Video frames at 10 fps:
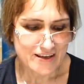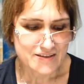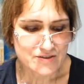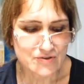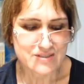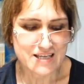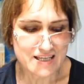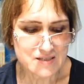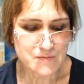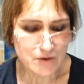so
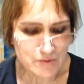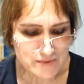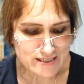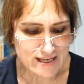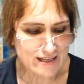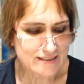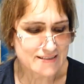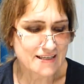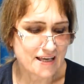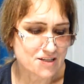that sperm
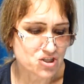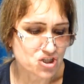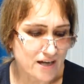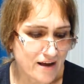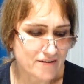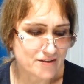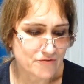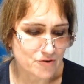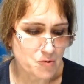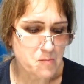cells can travel
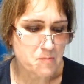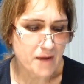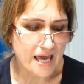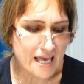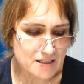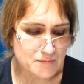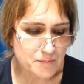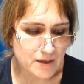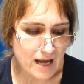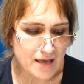from male
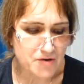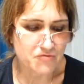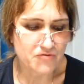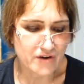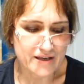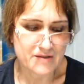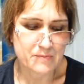bryophyte